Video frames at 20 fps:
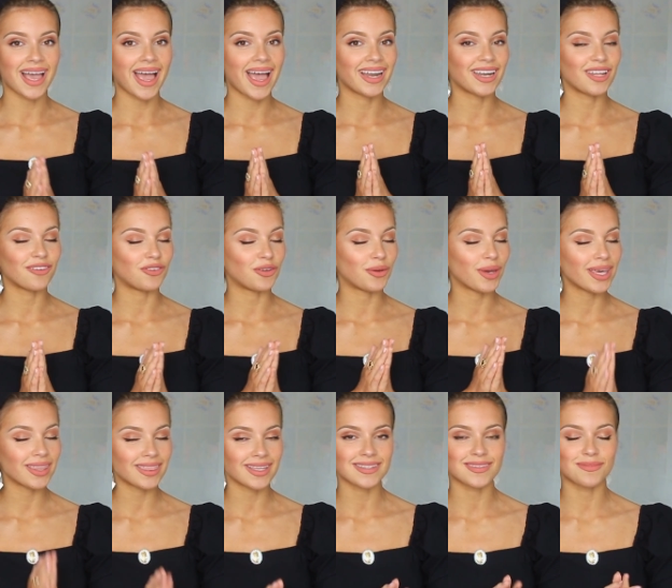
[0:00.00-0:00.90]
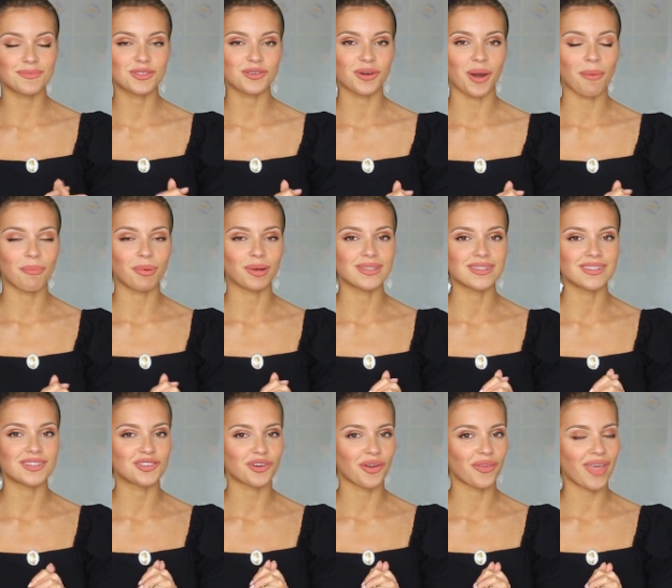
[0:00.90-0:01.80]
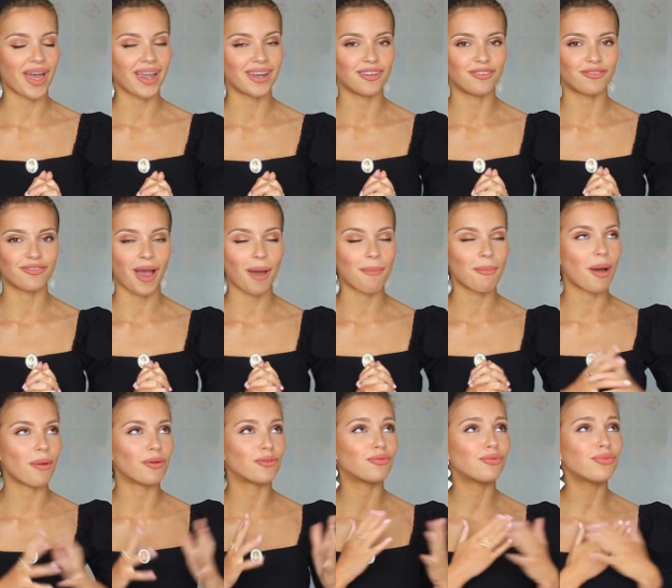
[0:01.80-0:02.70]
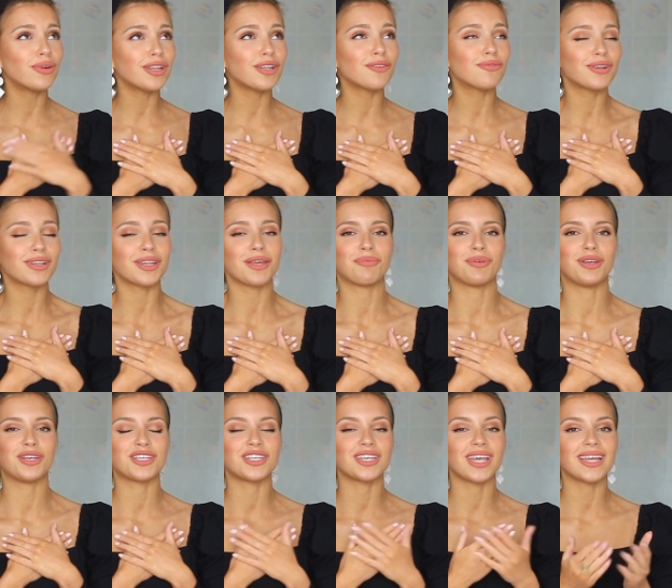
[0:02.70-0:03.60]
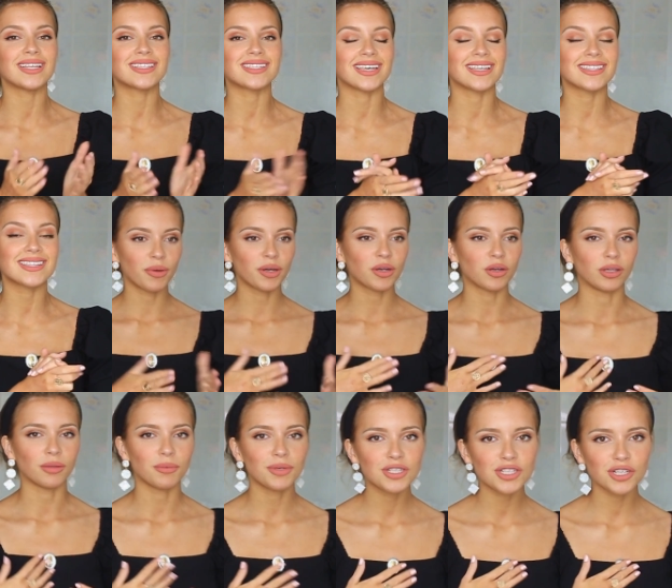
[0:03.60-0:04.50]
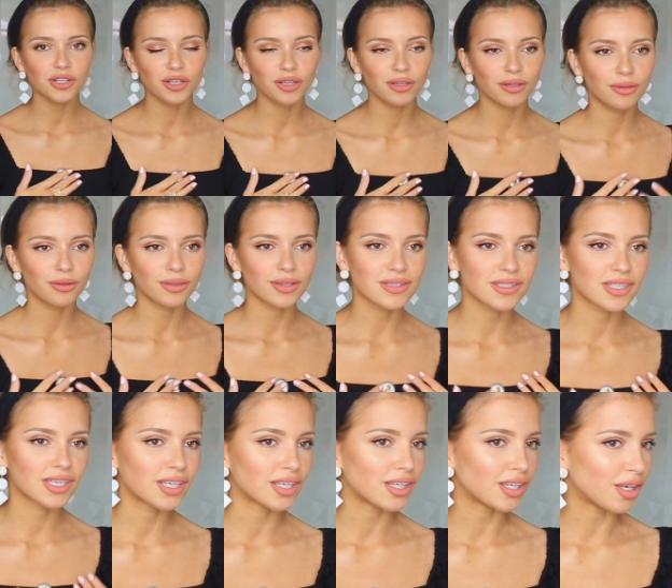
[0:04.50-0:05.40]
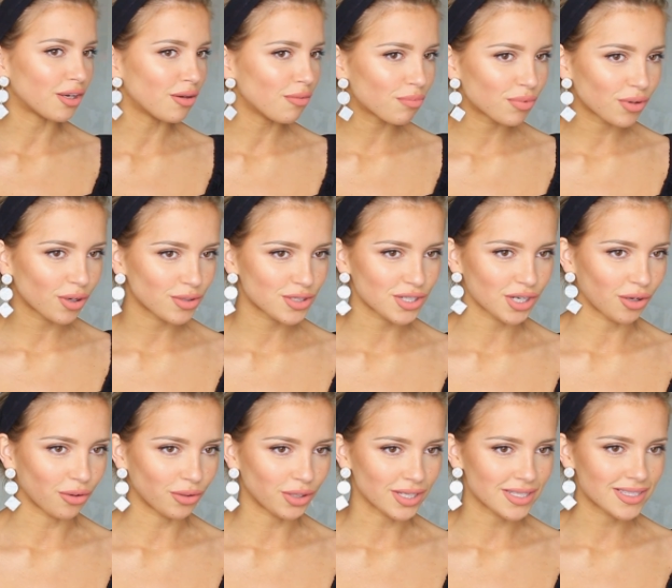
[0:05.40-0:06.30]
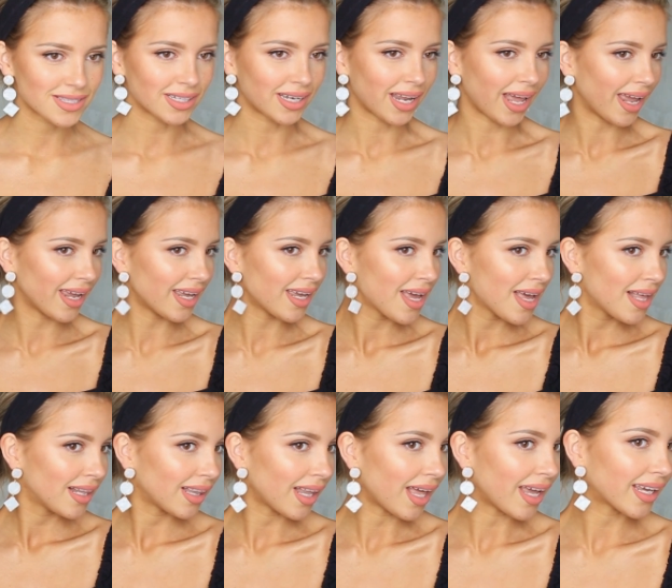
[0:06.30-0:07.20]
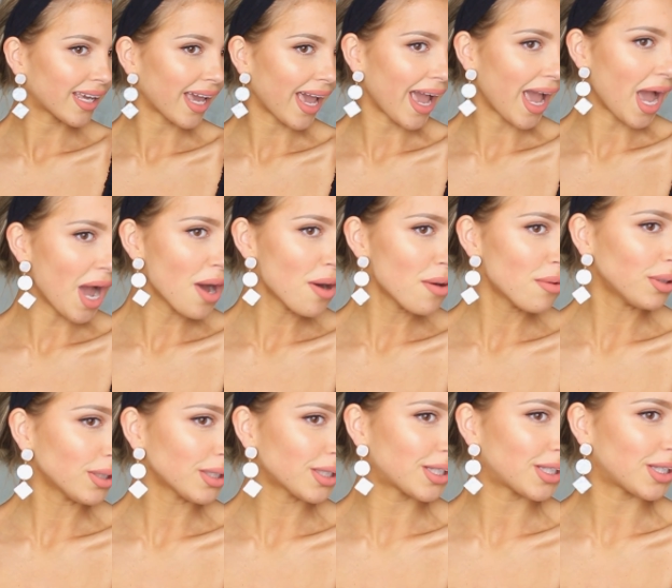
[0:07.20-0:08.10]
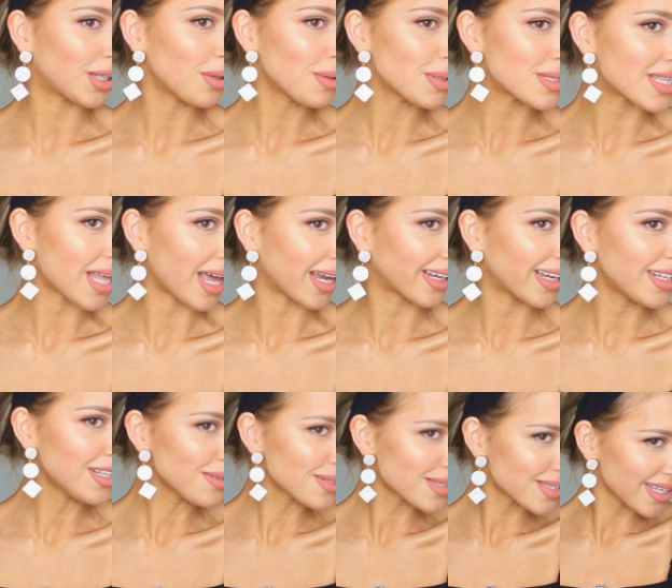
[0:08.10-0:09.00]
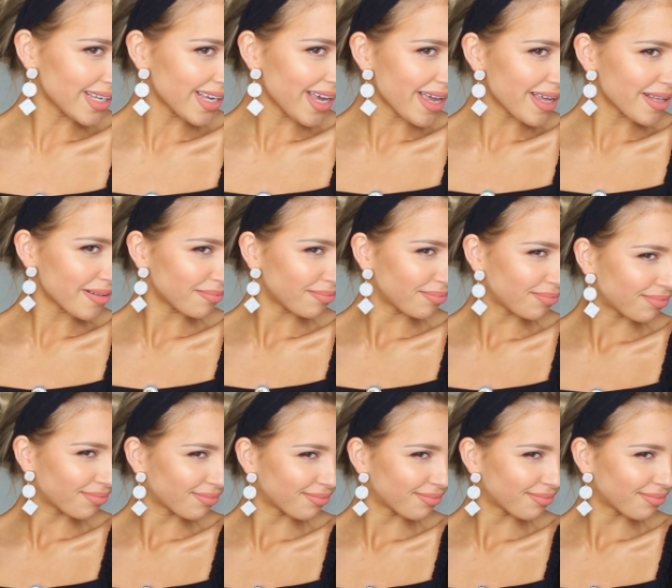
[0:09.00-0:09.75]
And if you hit that subscribe button, join the Annie fam. I would really, really really appreciate it. Oh my god, let me show you this cute brooch I got yesterday. Like, how cute is that? Can you see it?